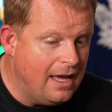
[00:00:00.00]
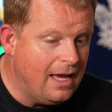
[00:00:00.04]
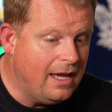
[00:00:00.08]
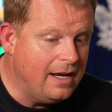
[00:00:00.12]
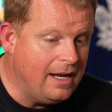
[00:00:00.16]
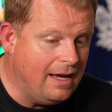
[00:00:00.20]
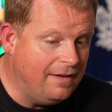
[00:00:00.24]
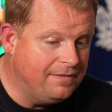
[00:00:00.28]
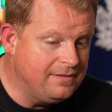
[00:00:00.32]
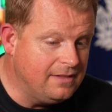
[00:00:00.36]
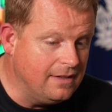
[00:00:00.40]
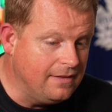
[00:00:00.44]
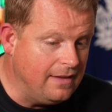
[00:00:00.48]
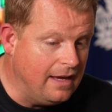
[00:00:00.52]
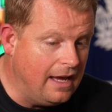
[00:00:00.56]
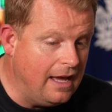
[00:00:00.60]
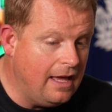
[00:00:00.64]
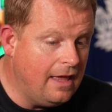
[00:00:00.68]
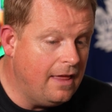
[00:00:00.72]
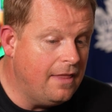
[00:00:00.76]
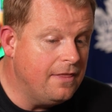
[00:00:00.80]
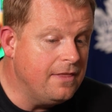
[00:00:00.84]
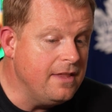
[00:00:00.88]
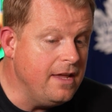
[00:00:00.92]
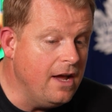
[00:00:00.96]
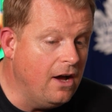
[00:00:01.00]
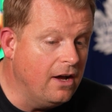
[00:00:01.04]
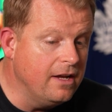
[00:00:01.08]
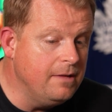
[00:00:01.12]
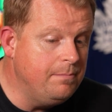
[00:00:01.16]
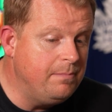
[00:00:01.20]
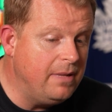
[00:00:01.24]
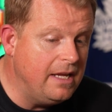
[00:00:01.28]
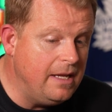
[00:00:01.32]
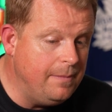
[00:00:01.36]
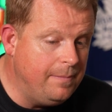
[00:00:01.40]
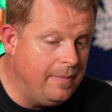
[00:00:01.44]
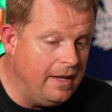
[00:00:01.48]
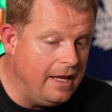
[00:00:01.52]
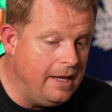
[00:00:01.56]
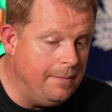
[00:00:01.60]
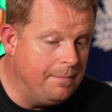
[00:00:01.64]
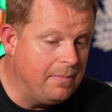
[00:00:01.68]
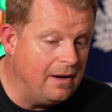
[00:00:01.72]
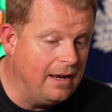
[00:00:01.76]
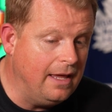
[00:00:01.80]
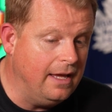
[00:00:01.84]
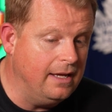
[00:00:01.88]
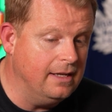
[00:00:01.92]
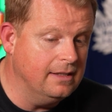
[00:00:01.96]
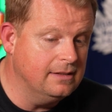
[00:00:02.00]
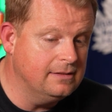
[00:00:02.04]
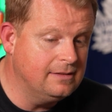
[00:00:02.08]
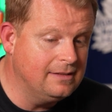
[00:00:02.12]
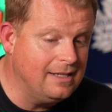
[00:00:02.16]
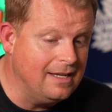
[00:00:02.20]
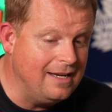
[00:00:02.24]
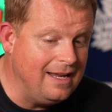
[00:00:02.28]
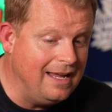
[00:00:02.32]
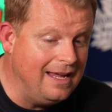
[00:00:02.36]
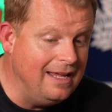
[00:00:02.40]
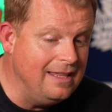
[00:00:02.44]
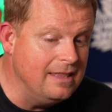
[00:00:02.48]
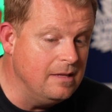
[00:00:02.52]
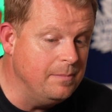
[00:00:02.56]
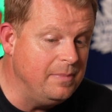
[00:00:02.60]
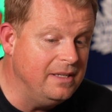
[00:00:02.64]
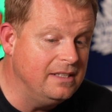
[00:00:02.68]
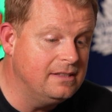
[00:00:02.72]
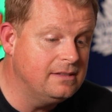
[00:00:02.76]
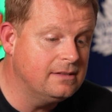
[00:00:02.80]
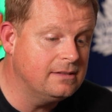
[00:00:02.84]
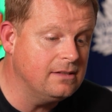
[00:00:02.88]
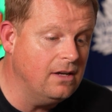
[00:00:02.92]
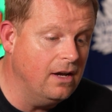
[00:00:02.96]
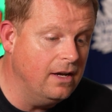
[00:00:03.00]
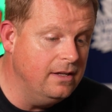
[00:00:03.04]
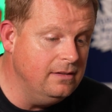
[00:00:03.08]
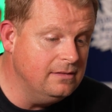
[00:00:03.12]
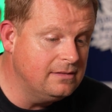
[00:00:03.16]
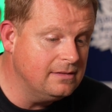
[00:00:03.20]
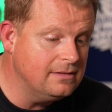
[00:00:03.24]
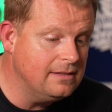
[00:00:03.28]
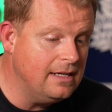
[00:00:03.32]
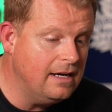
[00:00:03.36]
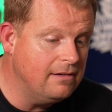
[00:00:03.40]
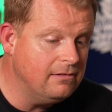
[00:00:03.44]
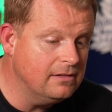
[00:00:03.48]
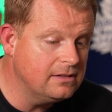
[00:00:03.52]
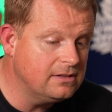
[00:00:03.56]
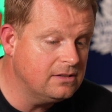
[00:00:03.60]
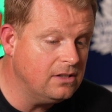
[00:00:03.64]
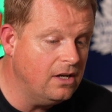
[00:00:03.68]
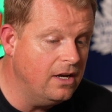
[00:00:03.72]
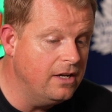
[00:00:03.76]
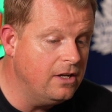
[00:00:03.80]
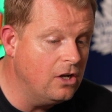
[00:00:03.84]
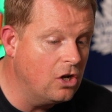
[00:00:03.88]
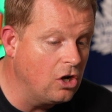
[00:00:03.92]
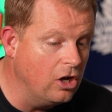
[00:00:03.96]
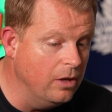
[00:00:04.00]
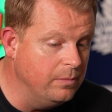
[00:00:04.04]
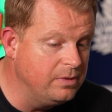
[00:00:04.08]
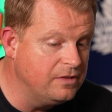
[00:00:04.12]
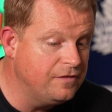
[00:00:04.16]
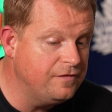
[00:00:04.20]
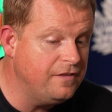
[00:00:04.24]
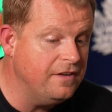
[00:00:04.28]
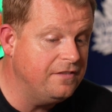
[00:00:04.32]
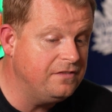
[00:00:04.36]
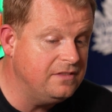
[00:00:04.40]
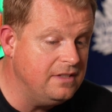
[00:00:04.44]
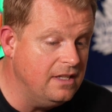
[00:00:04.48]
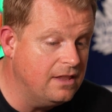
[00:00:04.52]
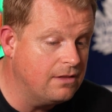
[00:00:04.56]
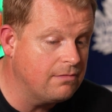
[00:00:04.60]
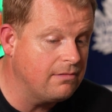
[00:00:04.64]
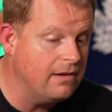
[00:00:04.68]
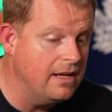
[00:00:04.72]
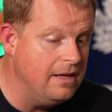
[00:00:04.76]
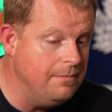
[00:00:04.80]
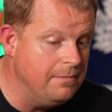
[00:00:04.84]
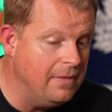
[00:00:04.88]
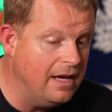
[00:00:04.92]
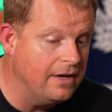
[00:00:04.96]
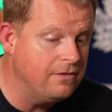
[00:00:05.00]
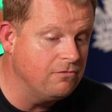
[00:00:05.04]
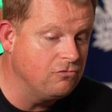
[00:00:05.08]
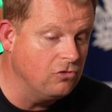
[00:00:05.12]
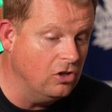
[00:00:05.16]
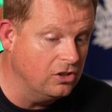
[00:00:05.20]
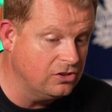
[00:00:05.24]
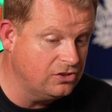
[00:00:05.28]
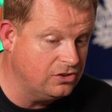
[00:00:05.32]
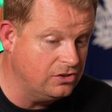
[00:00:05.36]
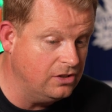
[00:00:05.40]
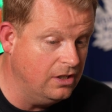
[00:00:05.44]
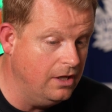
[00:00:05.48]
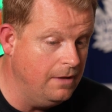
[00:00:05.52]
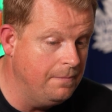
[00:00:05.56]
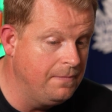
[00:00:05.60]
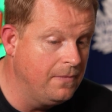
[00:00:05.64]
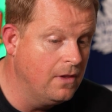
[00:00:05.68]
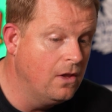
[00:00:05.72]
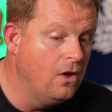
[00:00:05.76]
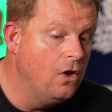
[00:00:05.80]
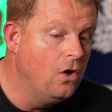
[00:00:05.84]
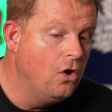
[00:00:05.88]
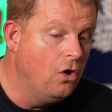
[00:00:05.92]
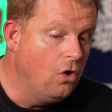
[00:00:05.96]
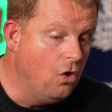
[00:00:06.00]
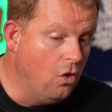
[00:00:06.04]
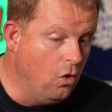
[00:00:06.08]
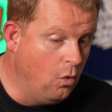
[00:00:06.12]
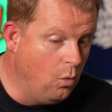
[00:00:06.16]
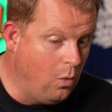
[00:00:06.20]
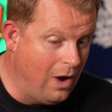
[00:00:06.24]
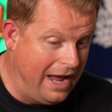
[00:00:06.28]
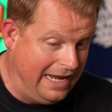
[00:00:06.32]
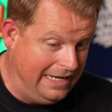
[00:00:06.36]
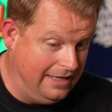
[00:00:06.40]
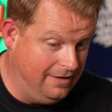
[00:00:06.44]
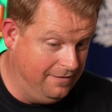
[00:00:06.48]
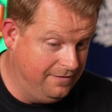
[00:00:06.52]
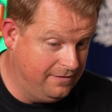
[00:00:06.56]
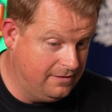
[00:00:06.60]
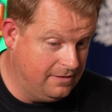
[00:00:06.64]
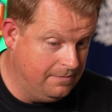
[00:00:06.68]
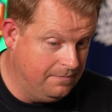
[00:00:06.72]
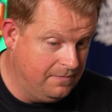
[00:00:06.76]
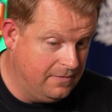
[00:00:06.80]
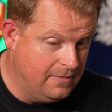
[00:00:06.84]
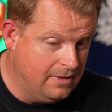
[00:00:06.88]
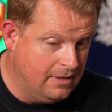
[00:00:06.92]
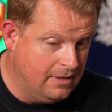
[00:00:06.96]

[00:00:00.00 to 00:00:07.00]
and after that, the IPP players can either be signed to their assigned club's 53-man roster or waived.